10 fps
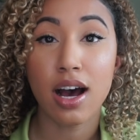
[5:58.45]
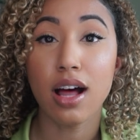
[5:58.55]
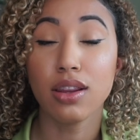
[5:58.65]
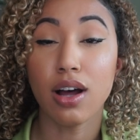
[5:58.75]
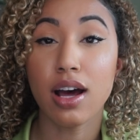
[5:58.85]

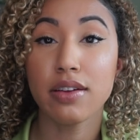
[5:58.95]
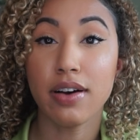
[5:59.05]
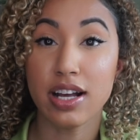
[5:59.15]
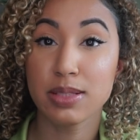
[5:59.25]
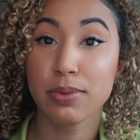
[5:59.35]
a lot of
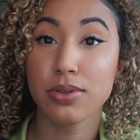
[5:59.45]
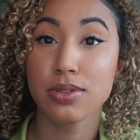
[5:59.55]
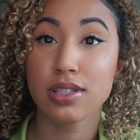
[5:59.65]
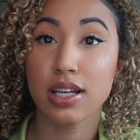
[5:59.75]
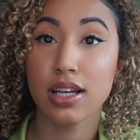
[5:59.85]

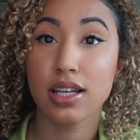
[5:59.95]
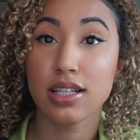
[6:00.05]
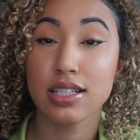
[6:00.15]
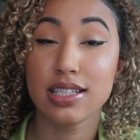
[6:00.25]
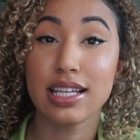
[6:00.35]
hospitals
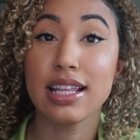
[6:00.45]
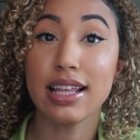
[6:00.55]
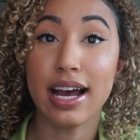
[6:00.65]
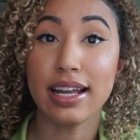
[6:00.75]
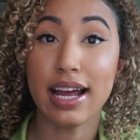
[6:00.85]
see
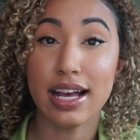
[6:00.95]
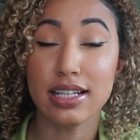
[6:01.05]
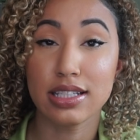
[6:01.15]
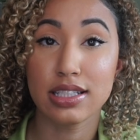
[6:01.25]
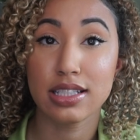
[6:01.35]
that
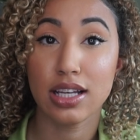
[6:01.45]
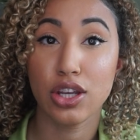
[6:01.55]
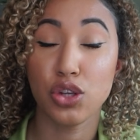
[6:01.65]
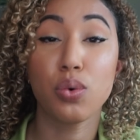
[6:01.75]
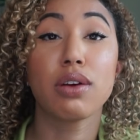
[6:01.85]
as
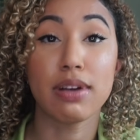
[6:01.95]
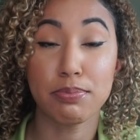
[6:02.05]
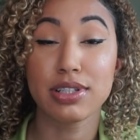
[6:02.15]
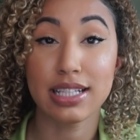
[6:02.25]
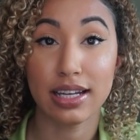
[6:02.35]
you are
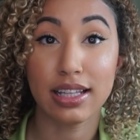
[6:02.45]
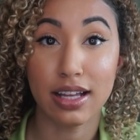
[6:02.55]
representing